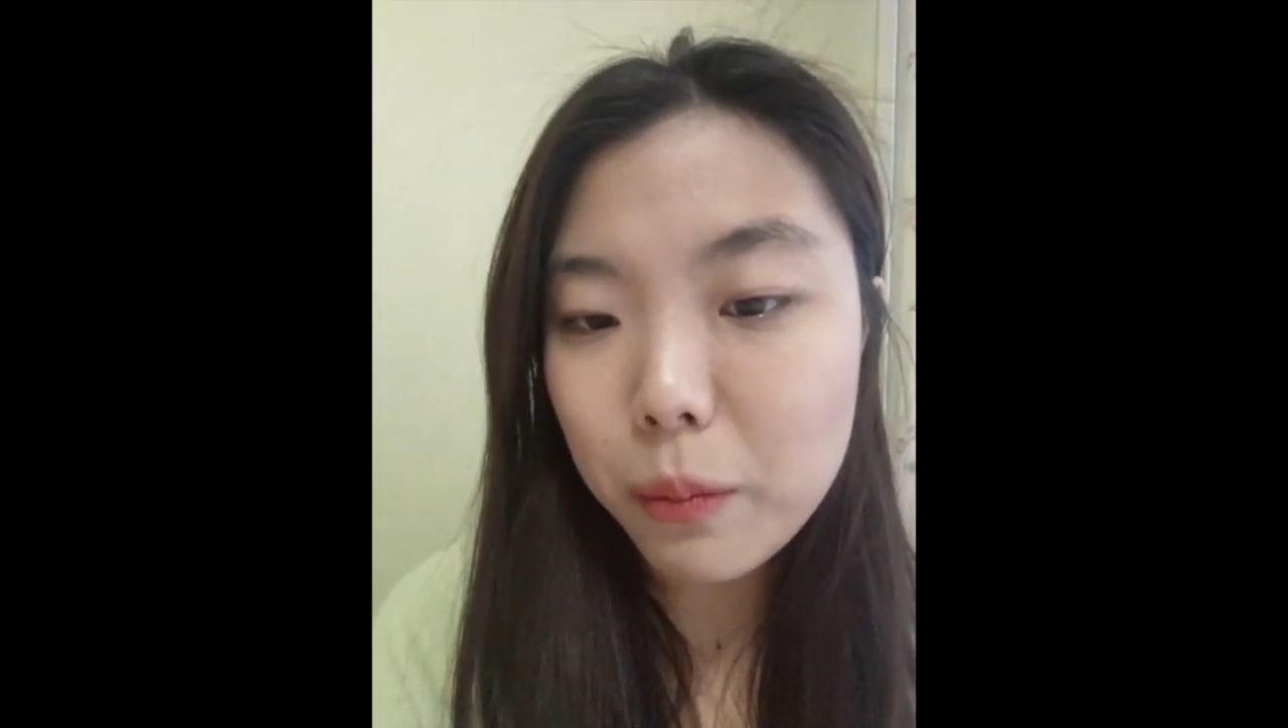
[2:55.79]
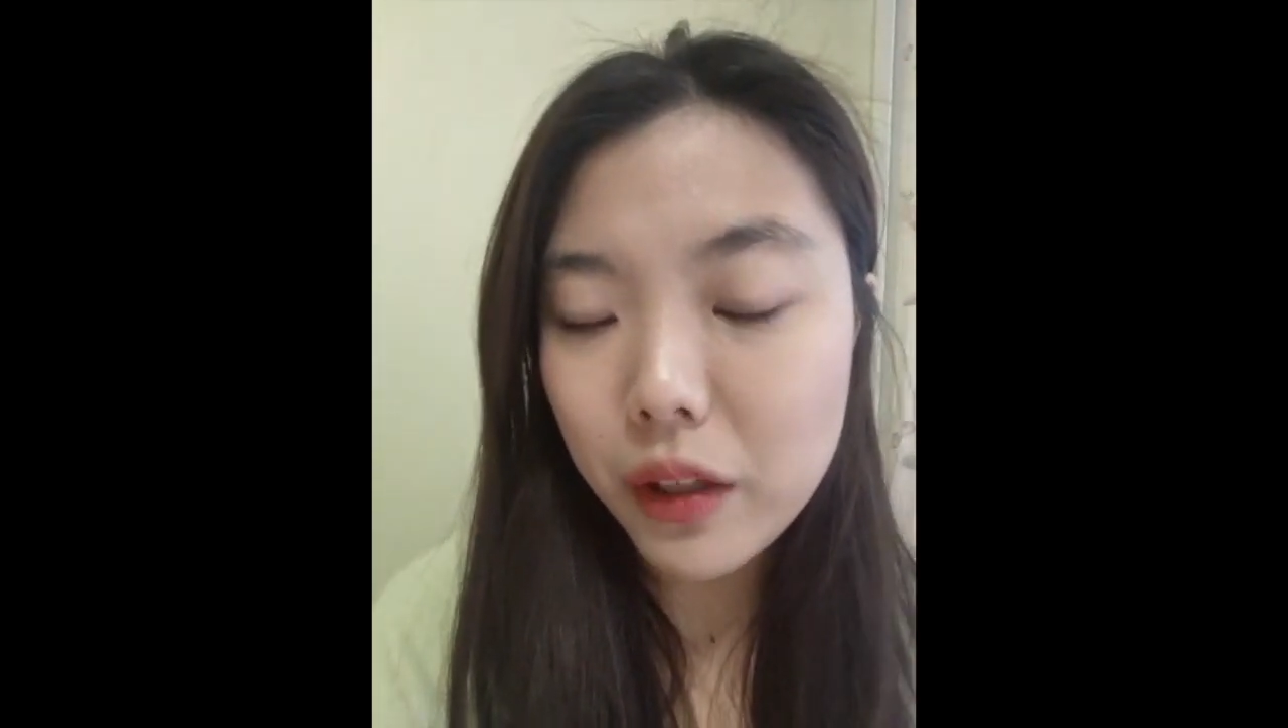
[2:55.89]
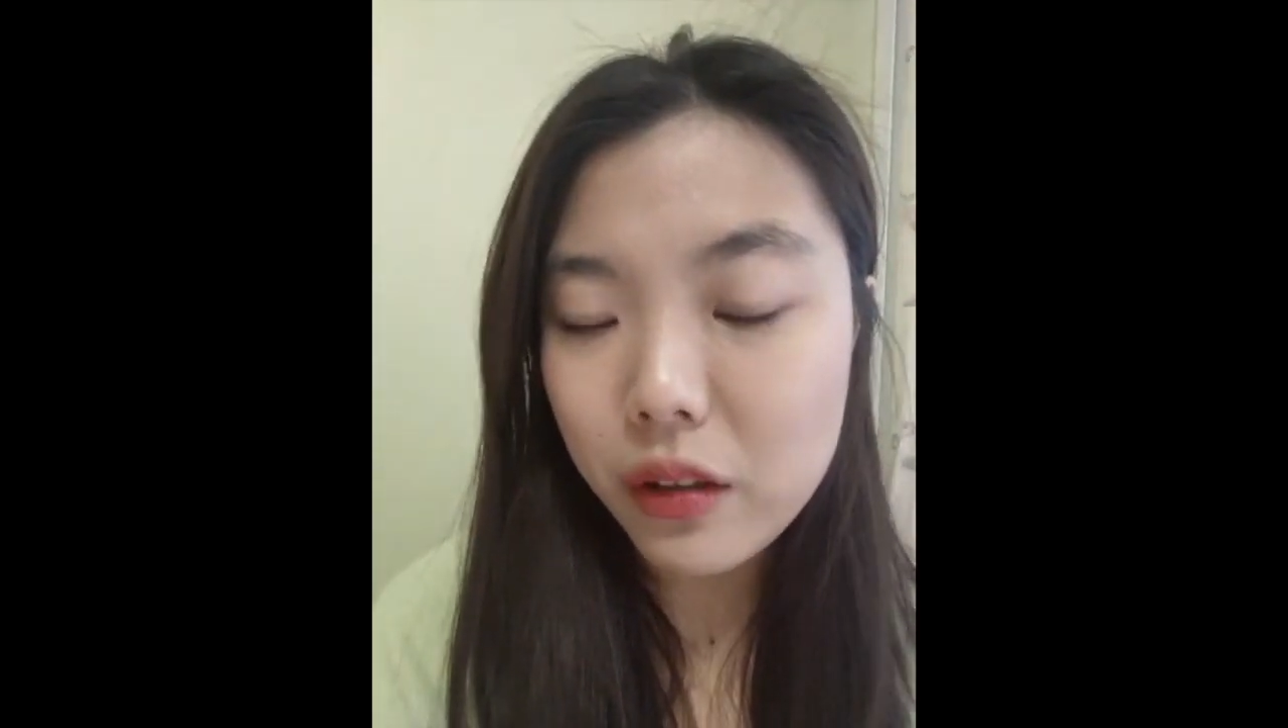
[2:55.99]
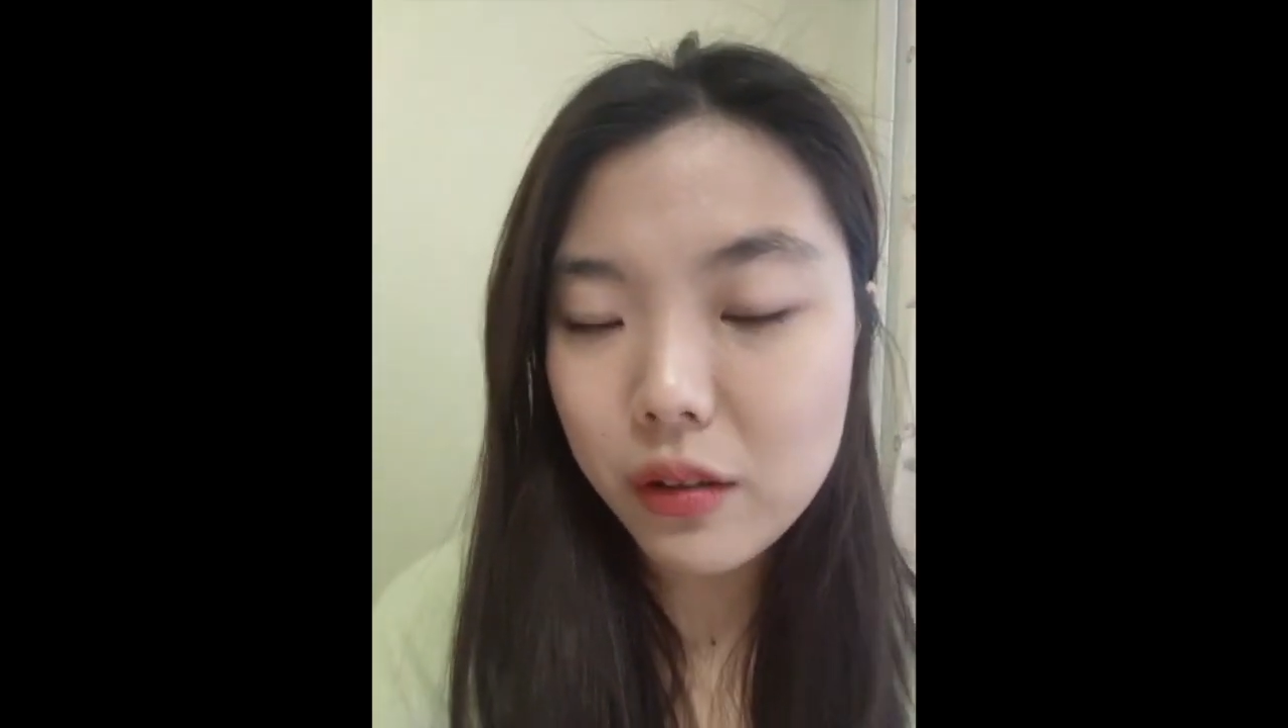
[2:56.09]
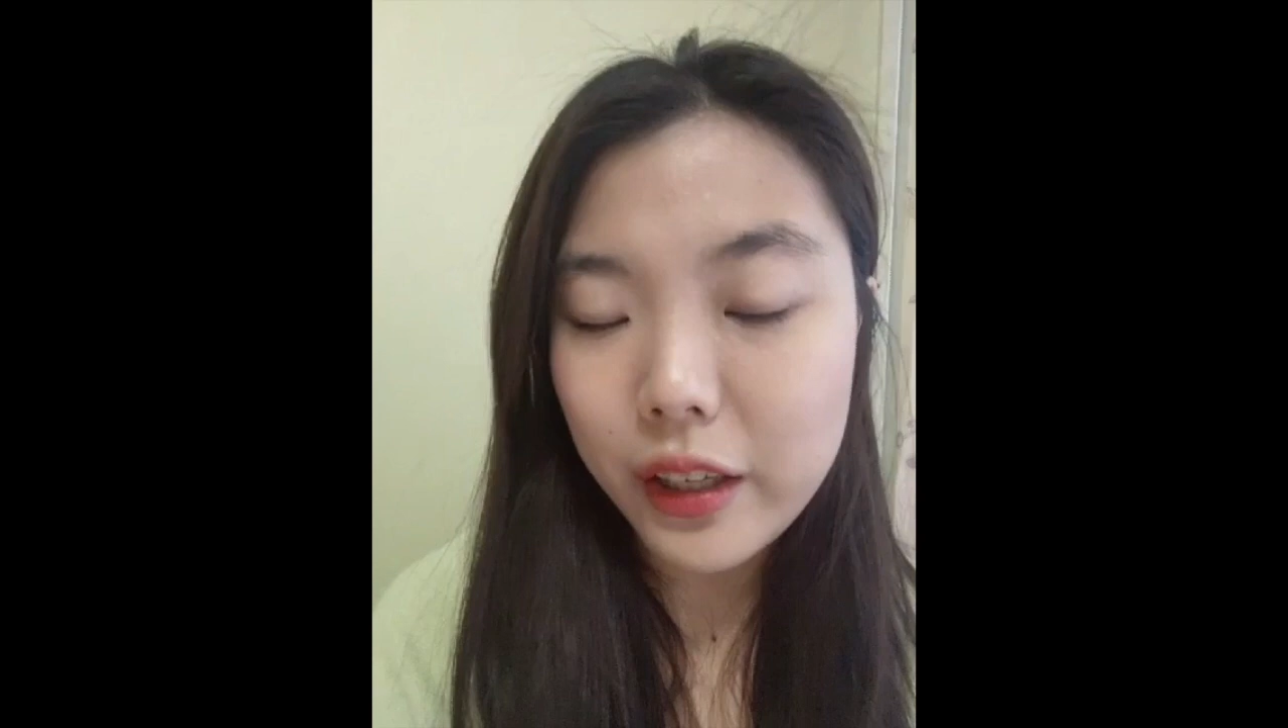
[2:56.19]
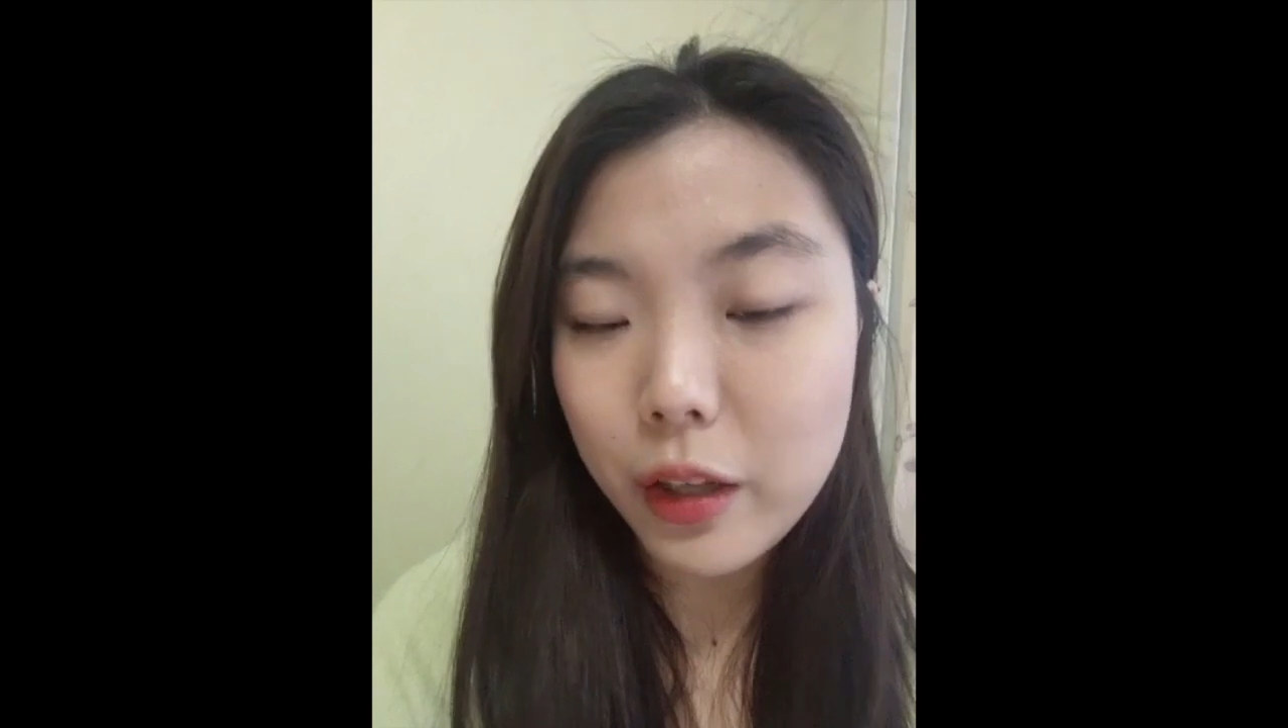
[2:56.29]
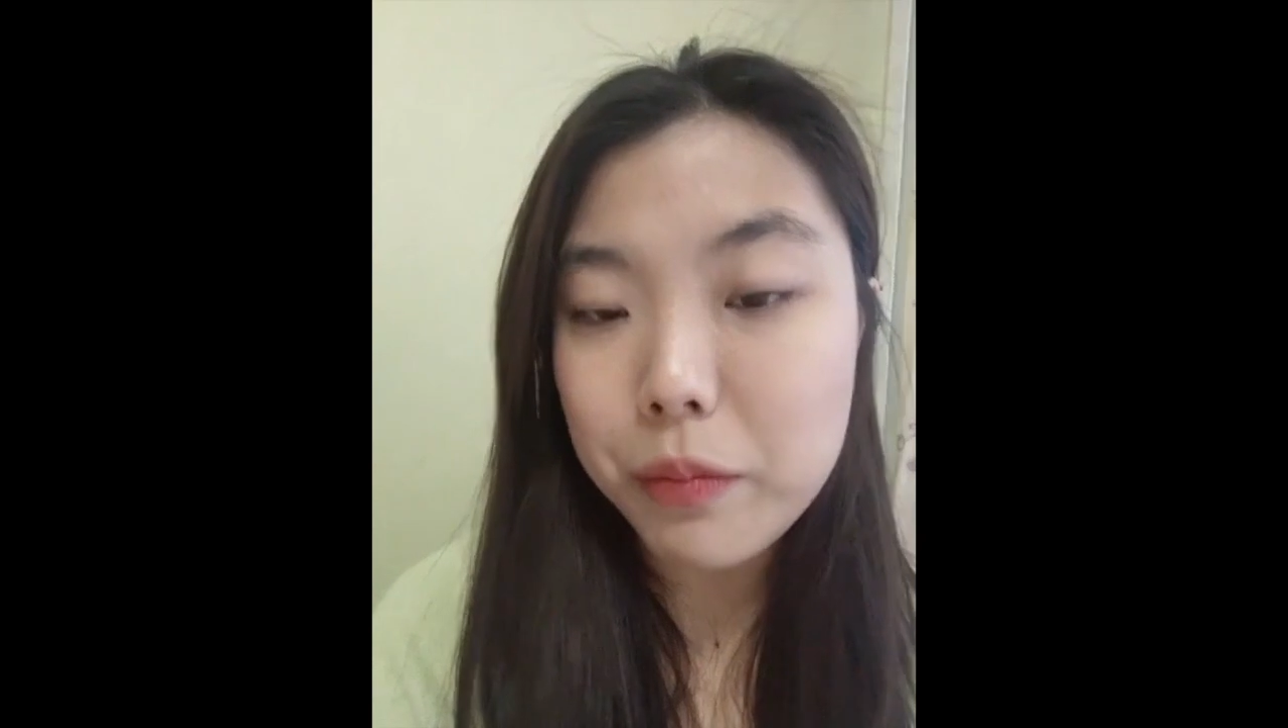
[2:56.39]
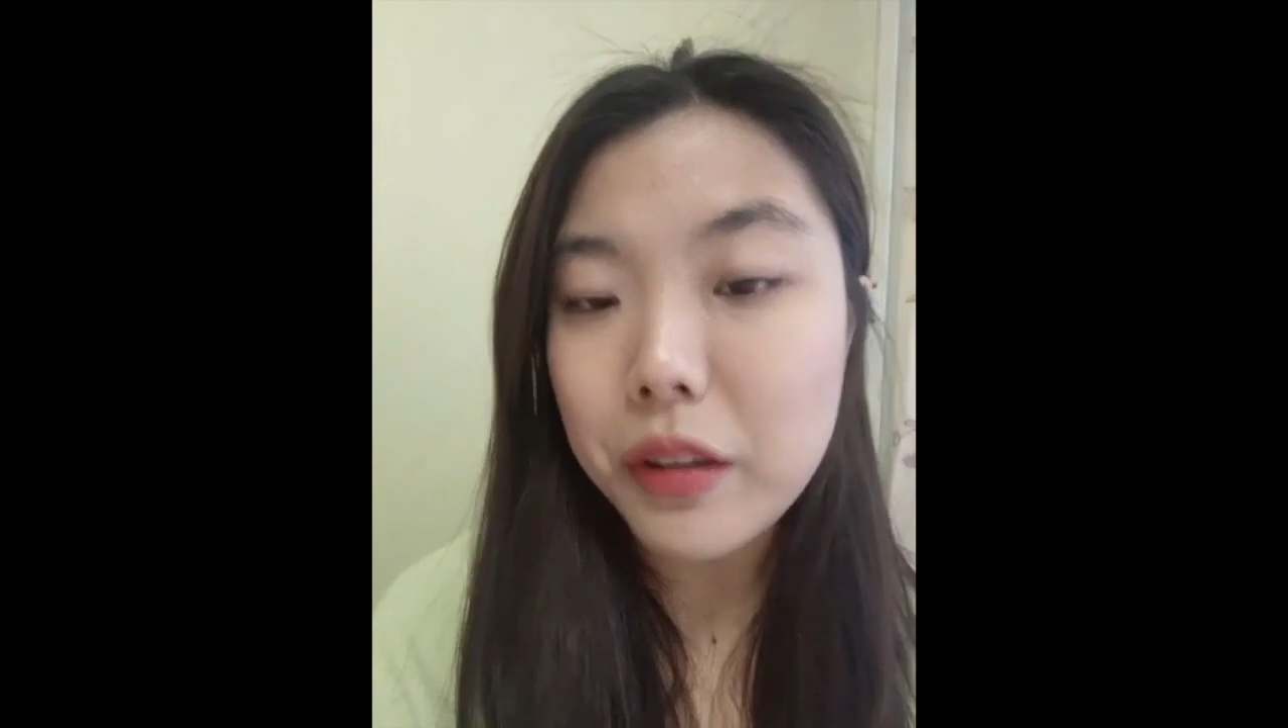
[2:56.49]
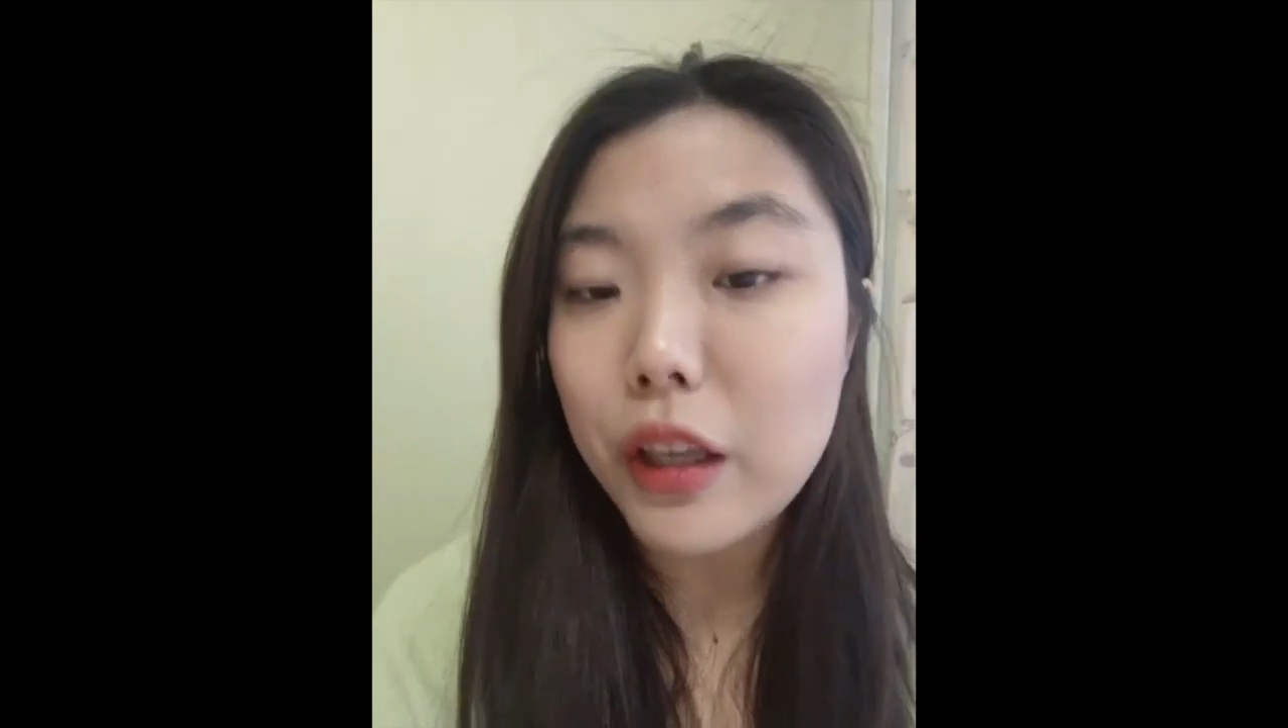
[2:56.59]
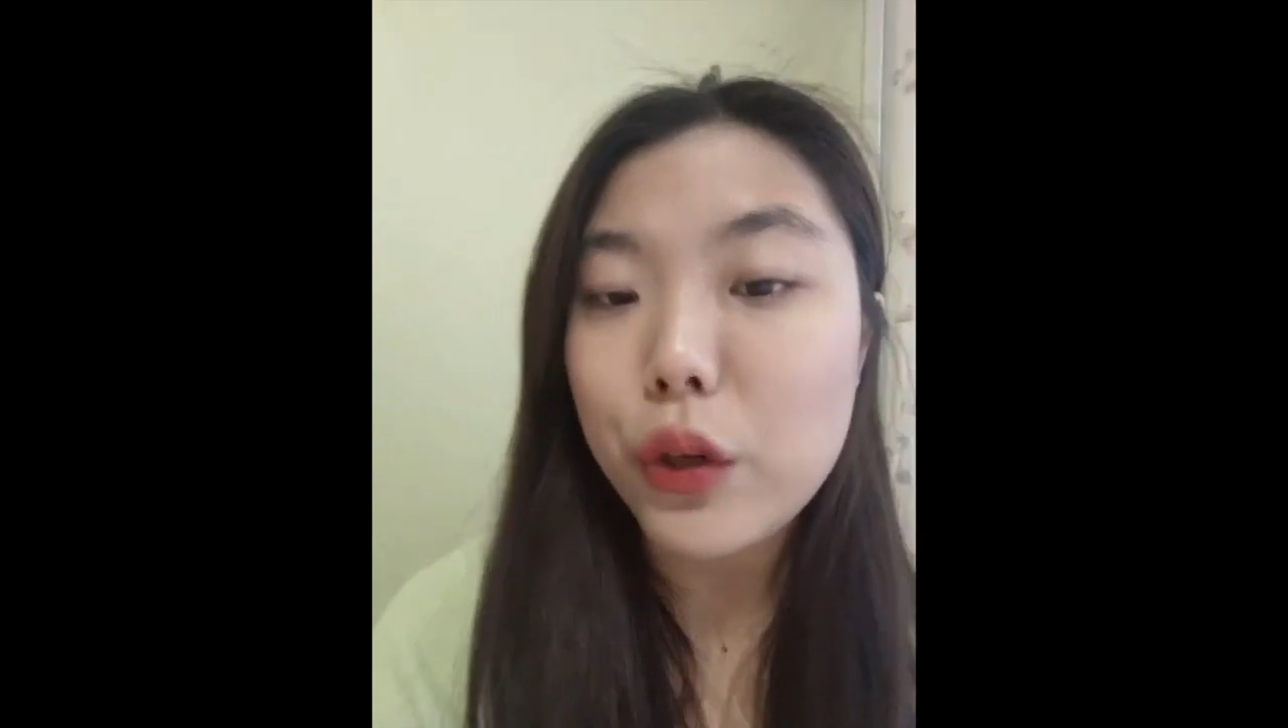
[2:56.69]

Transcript: but it's like something